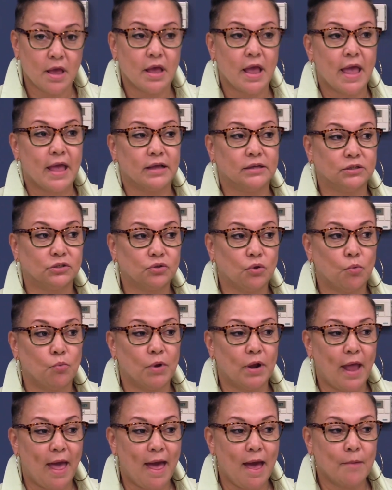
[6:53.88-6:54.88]
And so
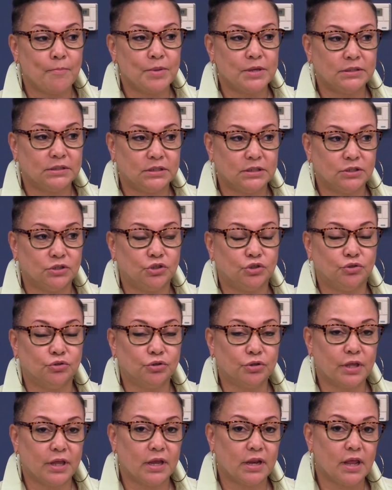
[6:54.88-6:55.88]
what happens is you're
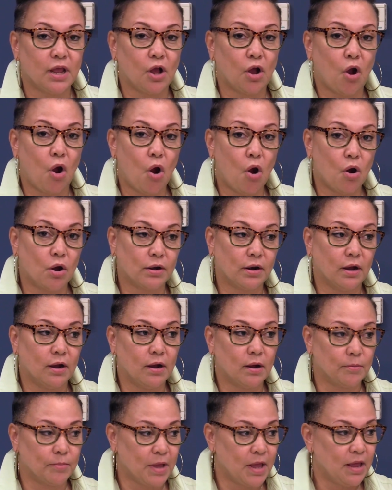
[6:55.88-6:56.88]
getting caught
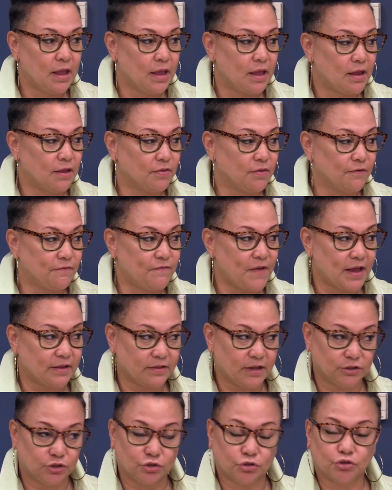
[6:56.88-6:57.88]
up in the fact
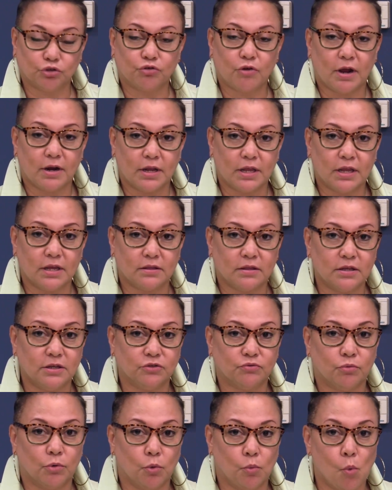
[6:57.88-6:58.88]
that you're trying to get these
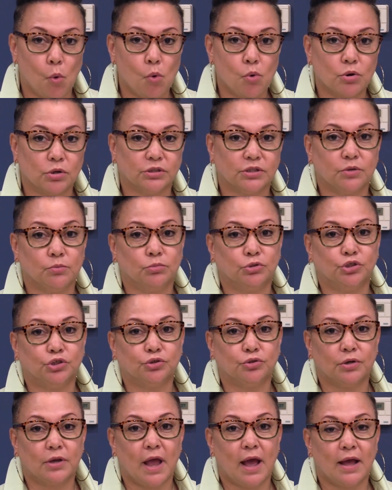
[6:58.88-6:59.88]
rewards, and what
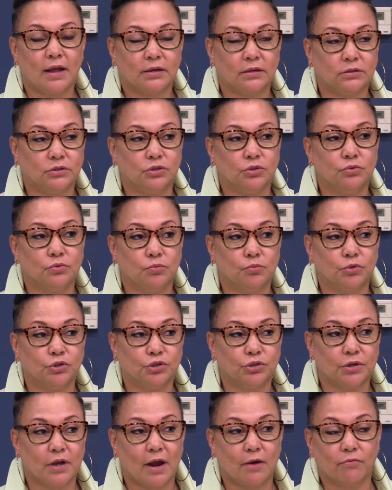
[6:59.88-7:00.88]
you're not doing, what
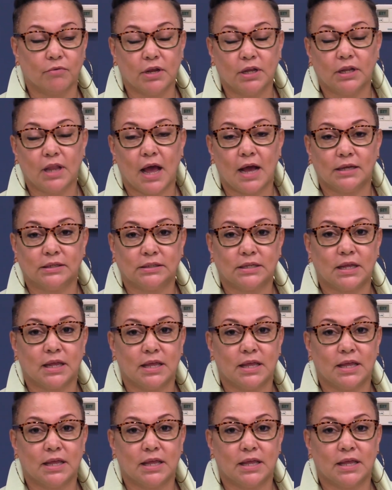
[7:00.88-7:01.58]
you're not realizing